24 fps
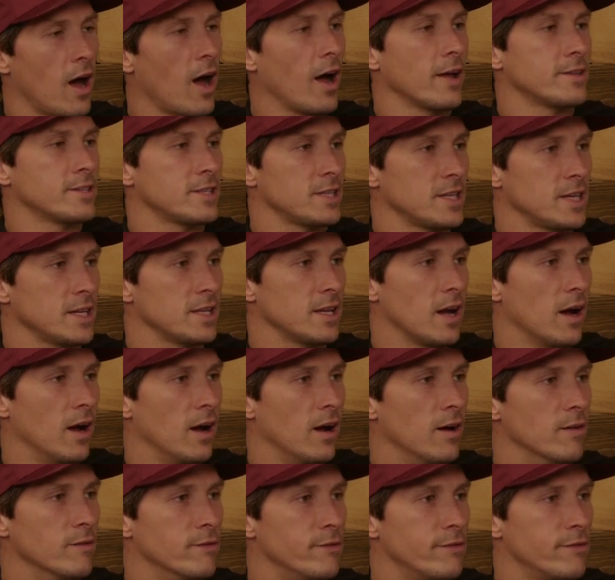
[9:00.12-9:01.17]
a hot seat
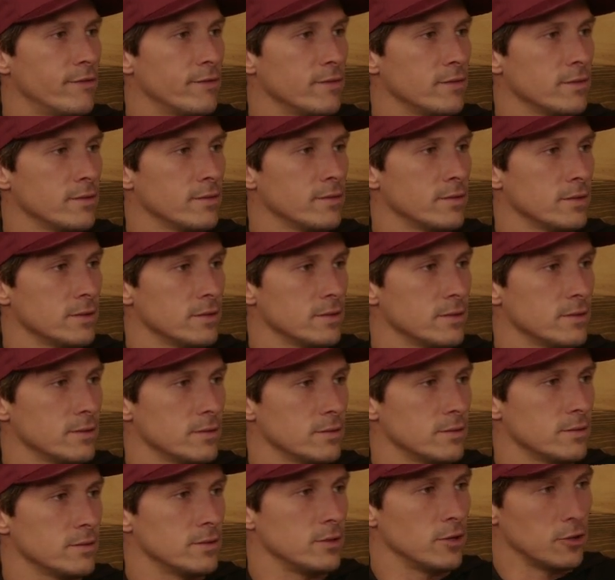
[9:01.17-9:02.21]
of
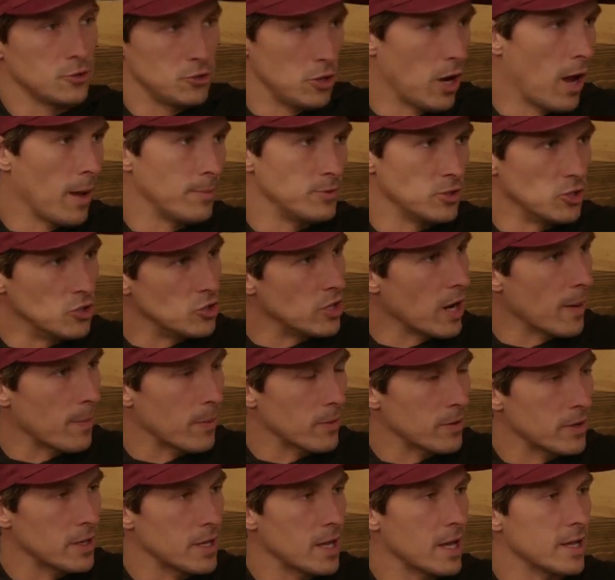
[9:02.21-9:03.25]
your job's in
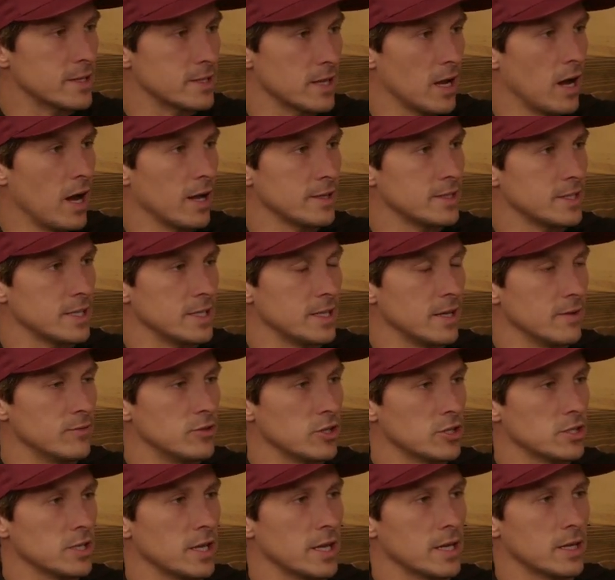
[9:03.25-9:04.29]
jeopardy. It's a hot seat of
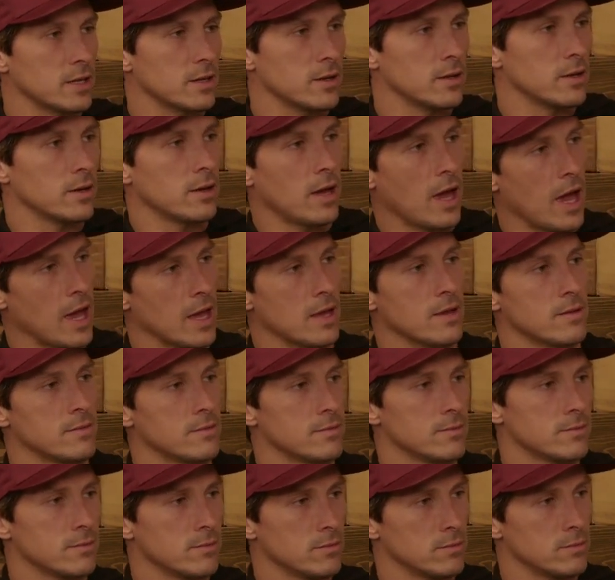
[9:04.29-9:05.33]
just like, hey,
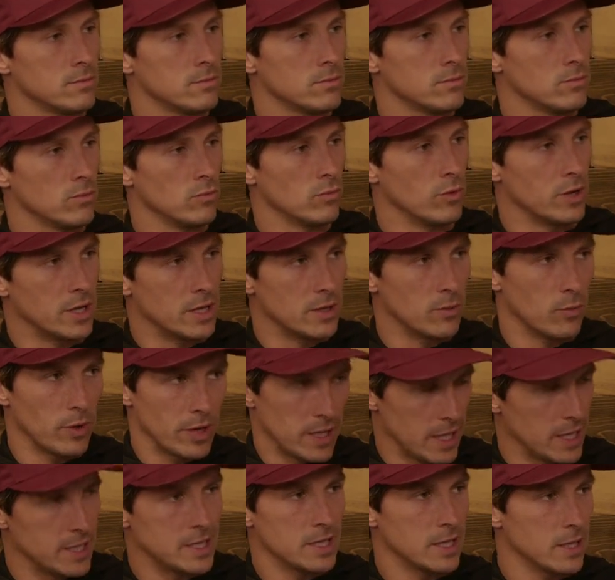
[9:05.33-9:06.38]
we
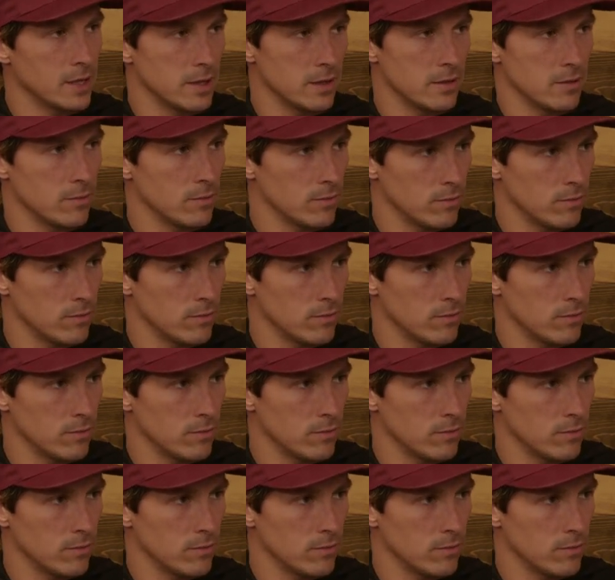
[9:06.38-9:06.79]
need to